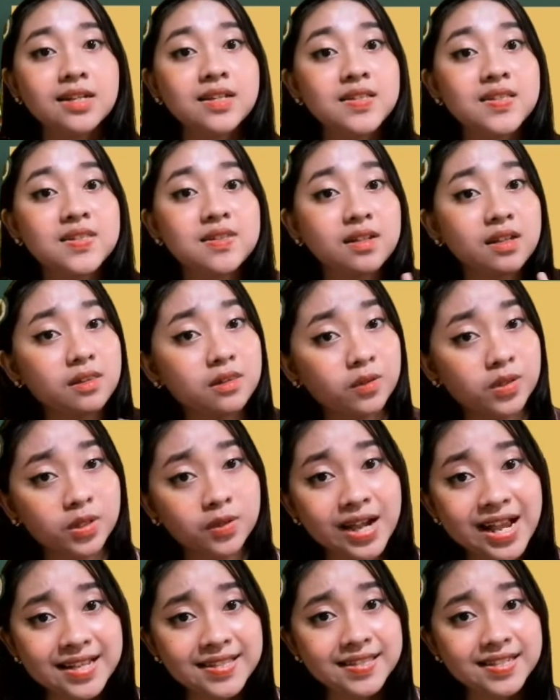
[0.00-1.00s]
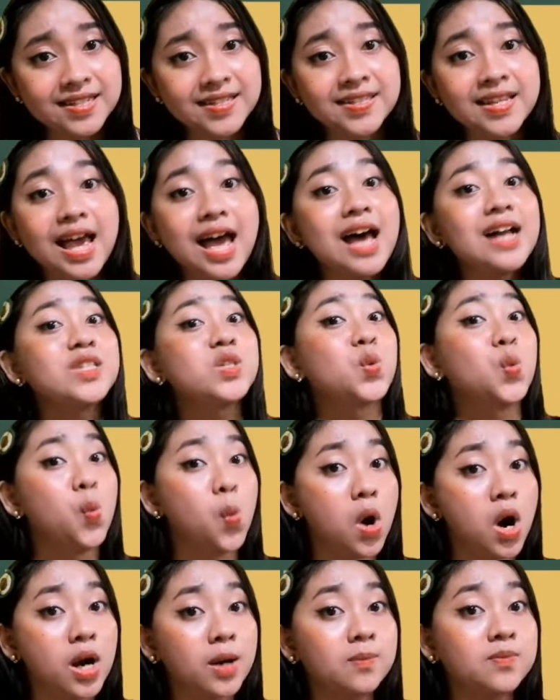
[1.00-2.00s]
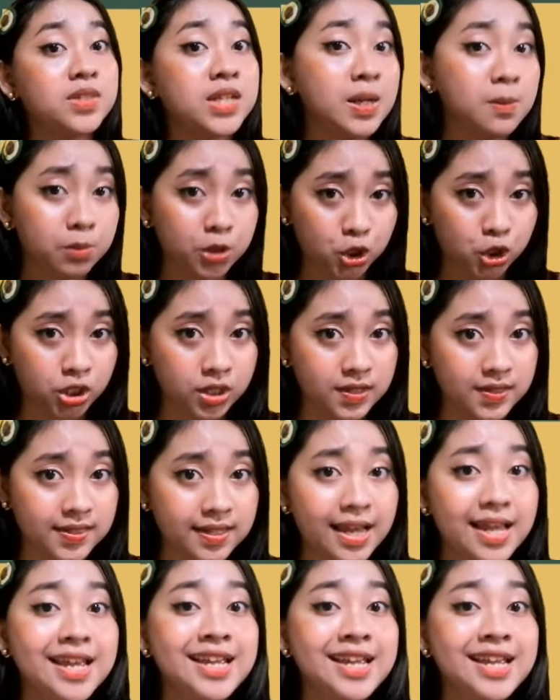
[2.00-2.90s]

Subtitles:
C3 grasses at warm temperatures,